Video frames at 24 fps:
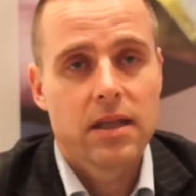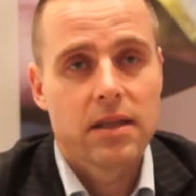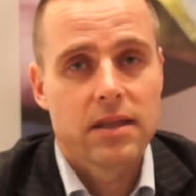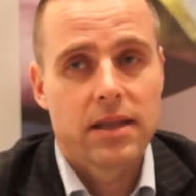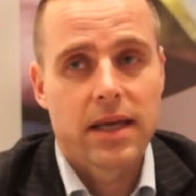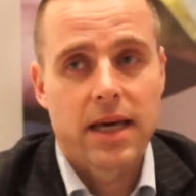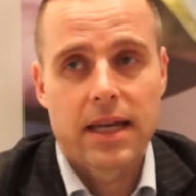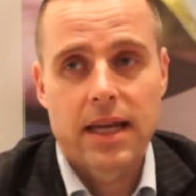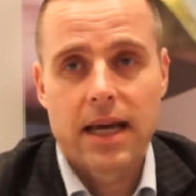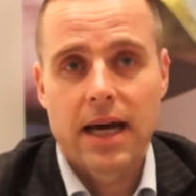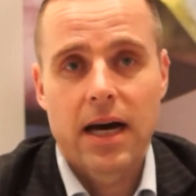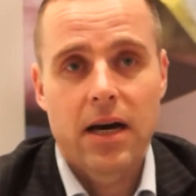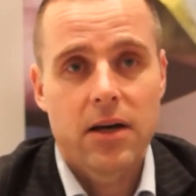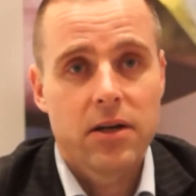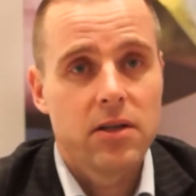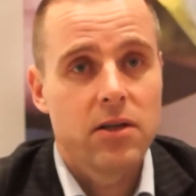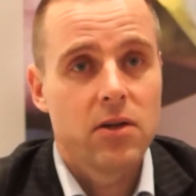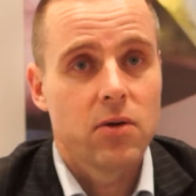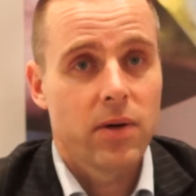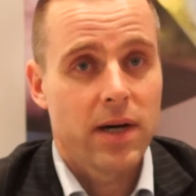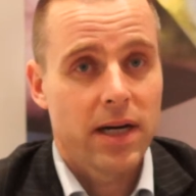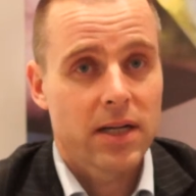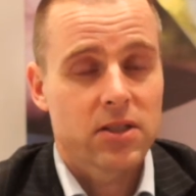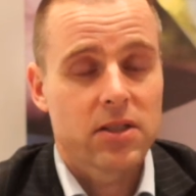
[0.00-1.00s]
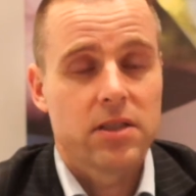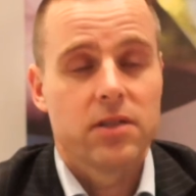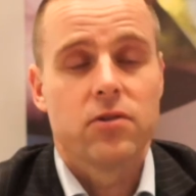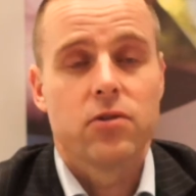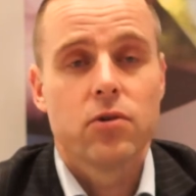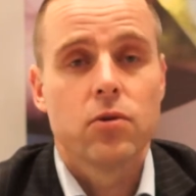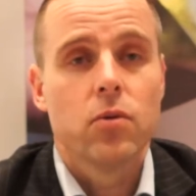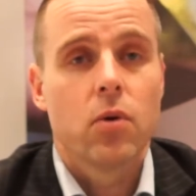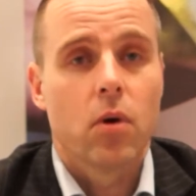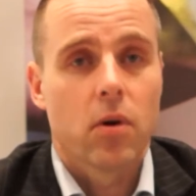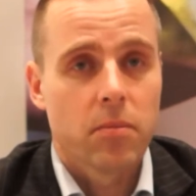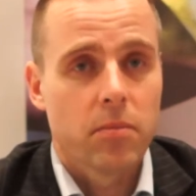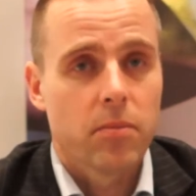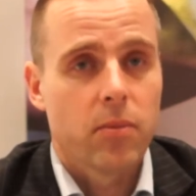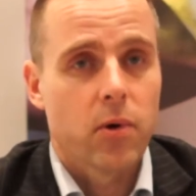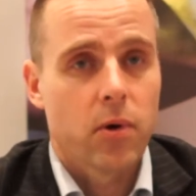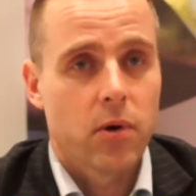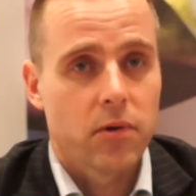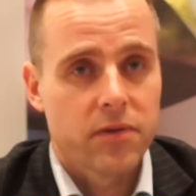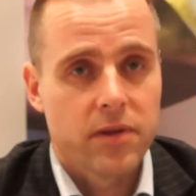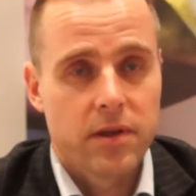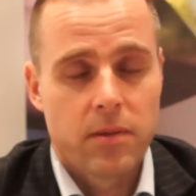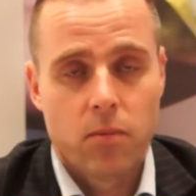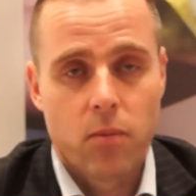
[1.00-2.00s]
Then how do you actually do
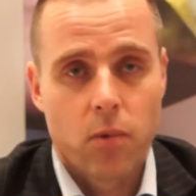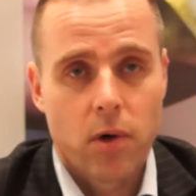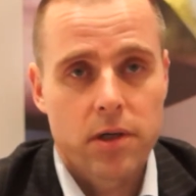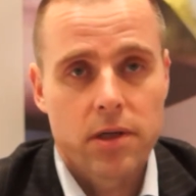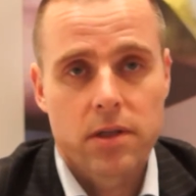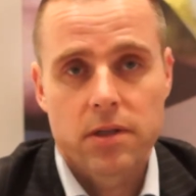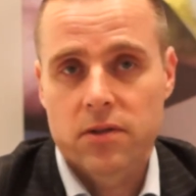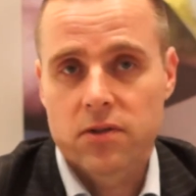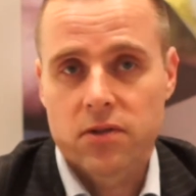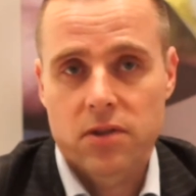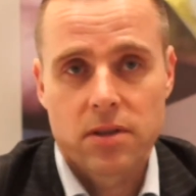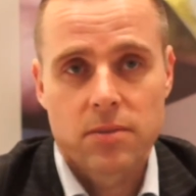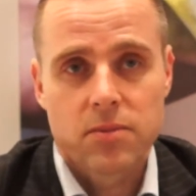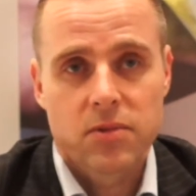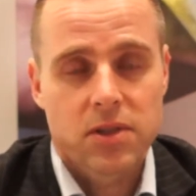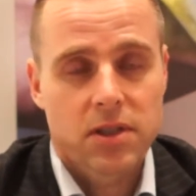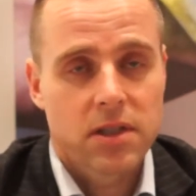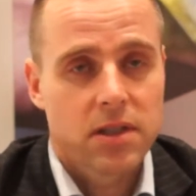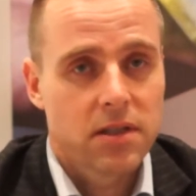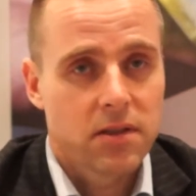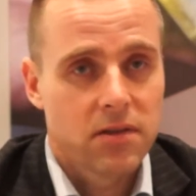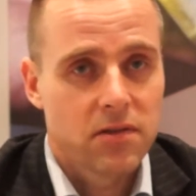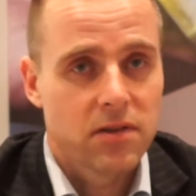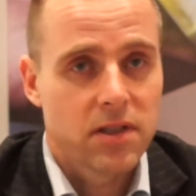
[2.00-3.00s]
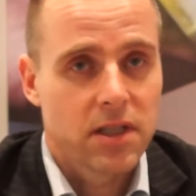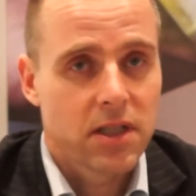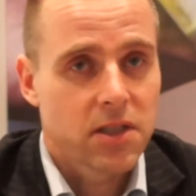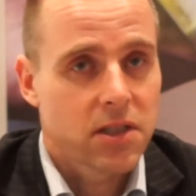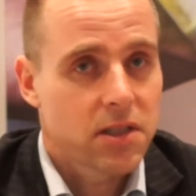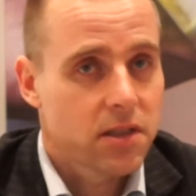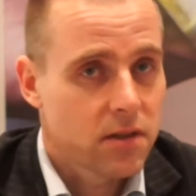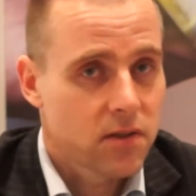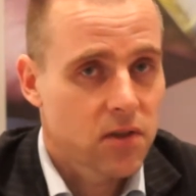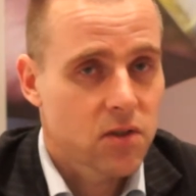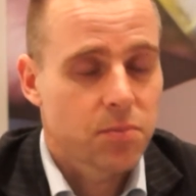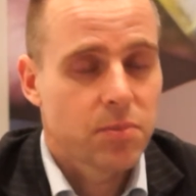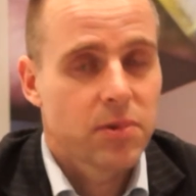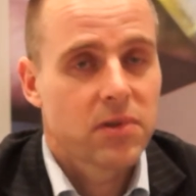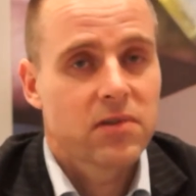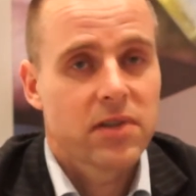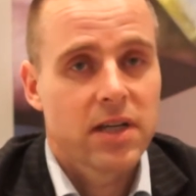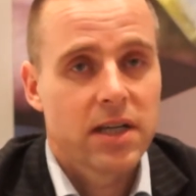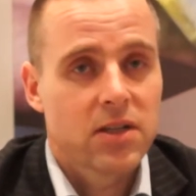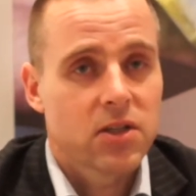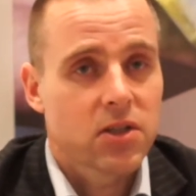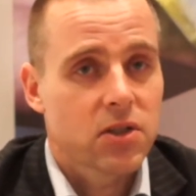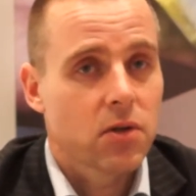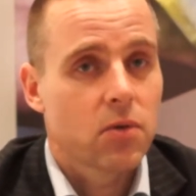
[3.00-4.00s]
onboard them? What are terms and conditions,
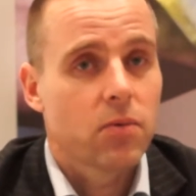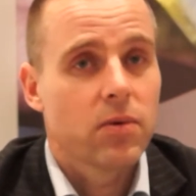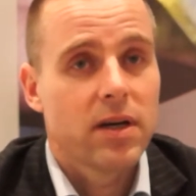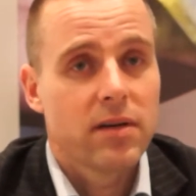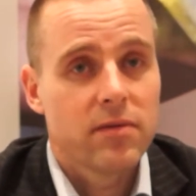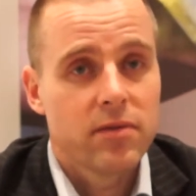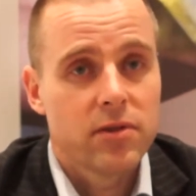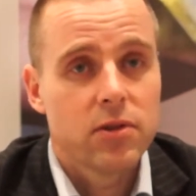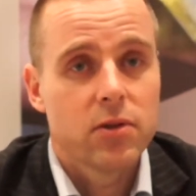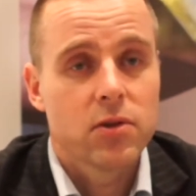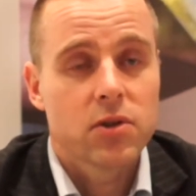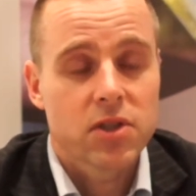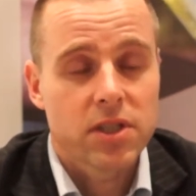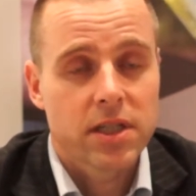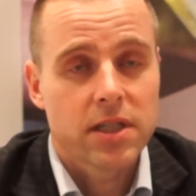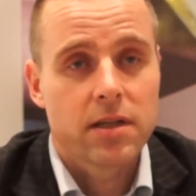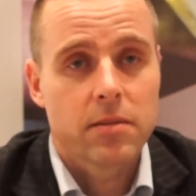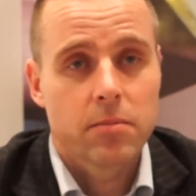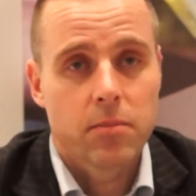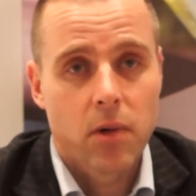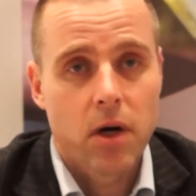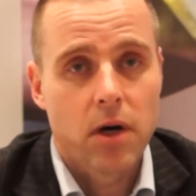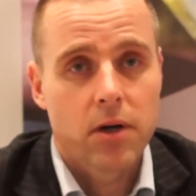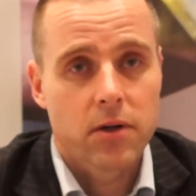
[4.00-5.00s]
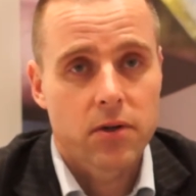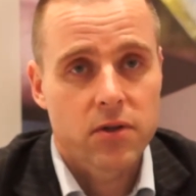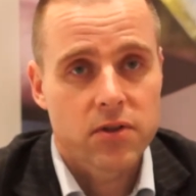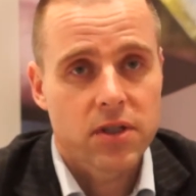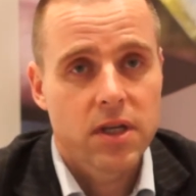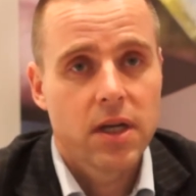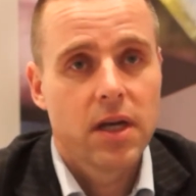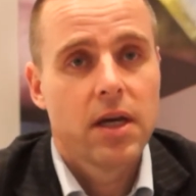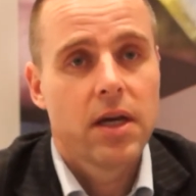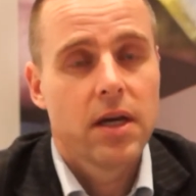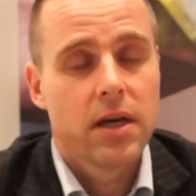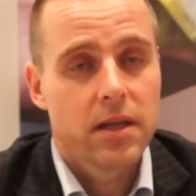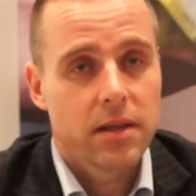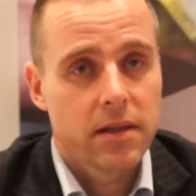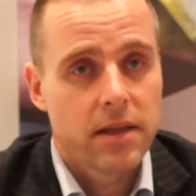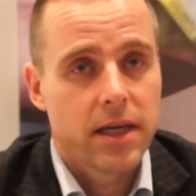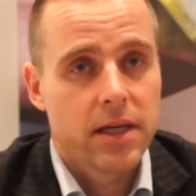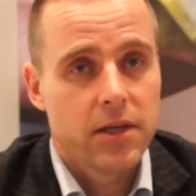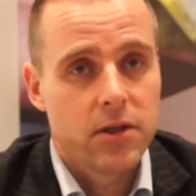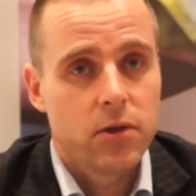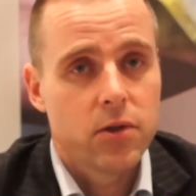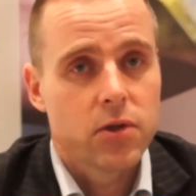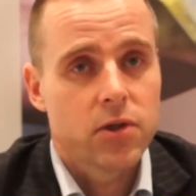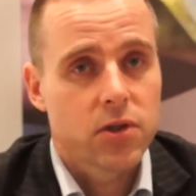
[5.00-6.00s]
potential revenue share models
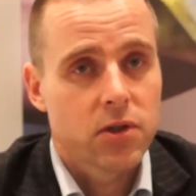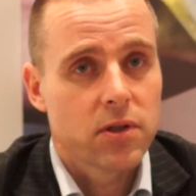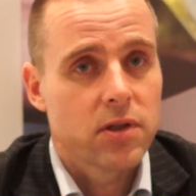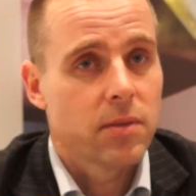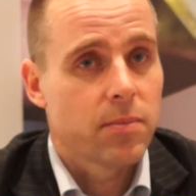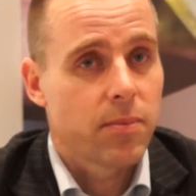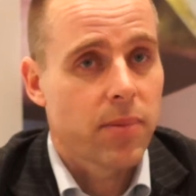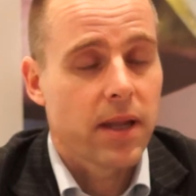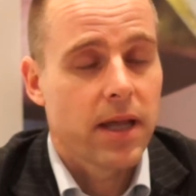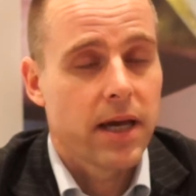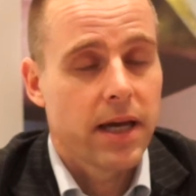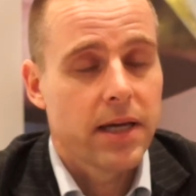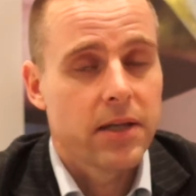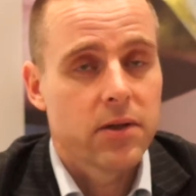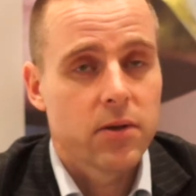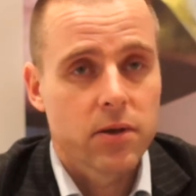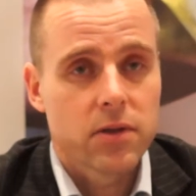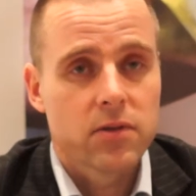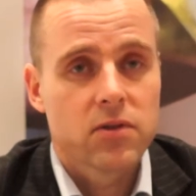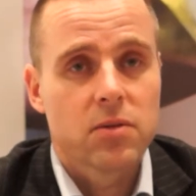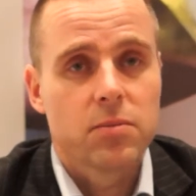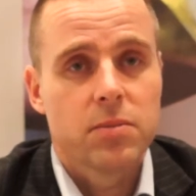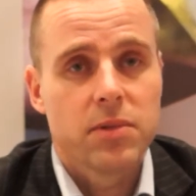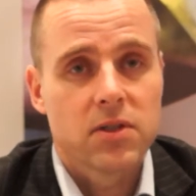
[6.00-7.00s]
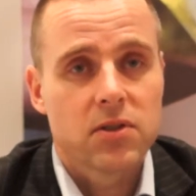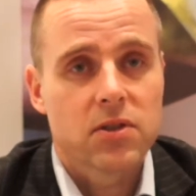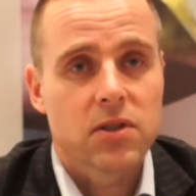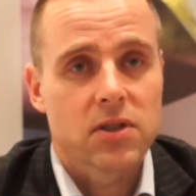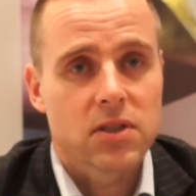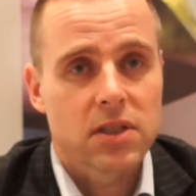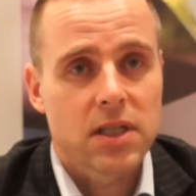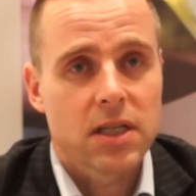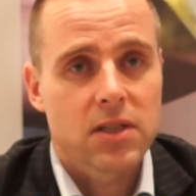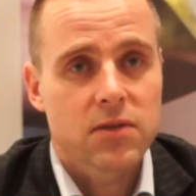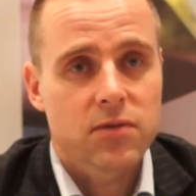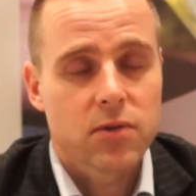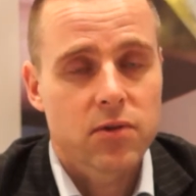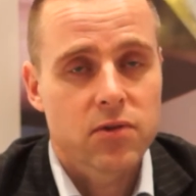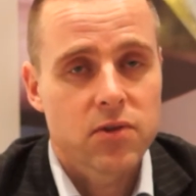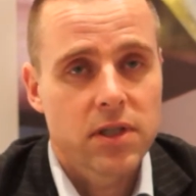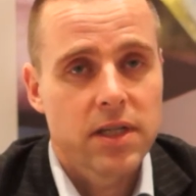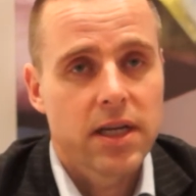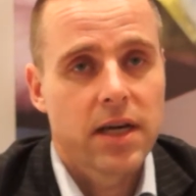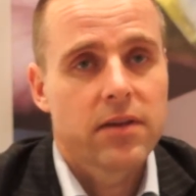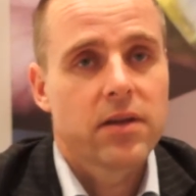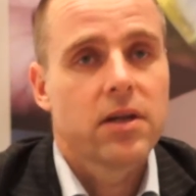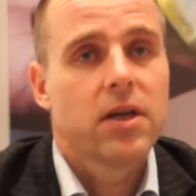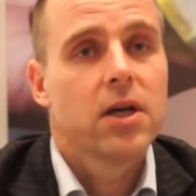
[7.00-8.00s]
that you should apply in order to be successful
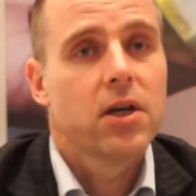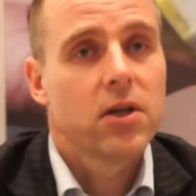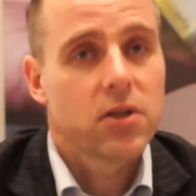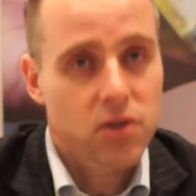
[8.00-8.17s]
together?